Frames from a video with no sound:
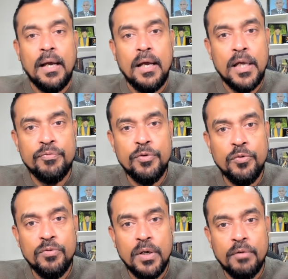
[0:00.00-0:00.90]
If
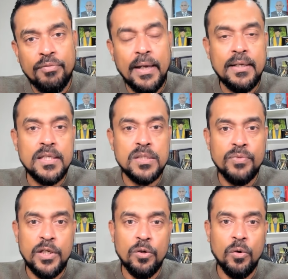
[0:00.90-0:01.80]
you find this
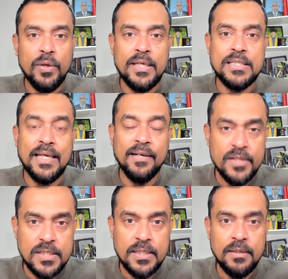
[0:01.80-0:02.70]
video is
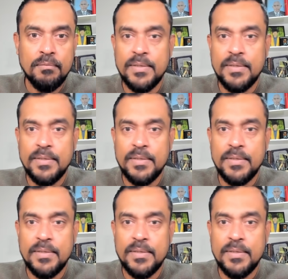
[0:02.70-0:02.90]
interesting,